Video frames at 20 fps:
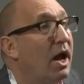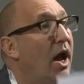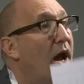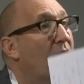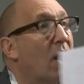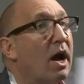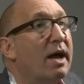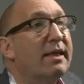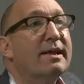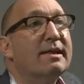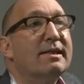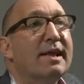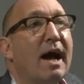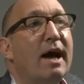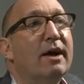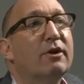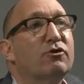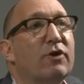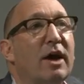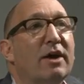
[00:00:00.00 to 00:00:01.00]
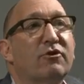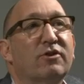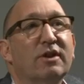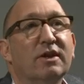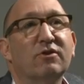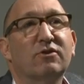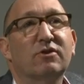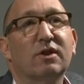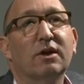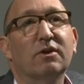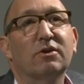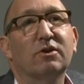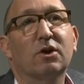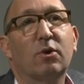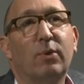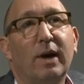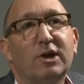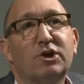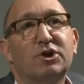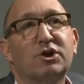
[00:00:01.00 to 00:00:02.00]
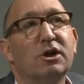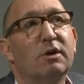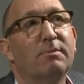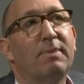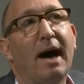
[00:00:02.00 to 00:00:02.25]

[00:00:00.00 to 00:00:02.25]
And I think that addresses the question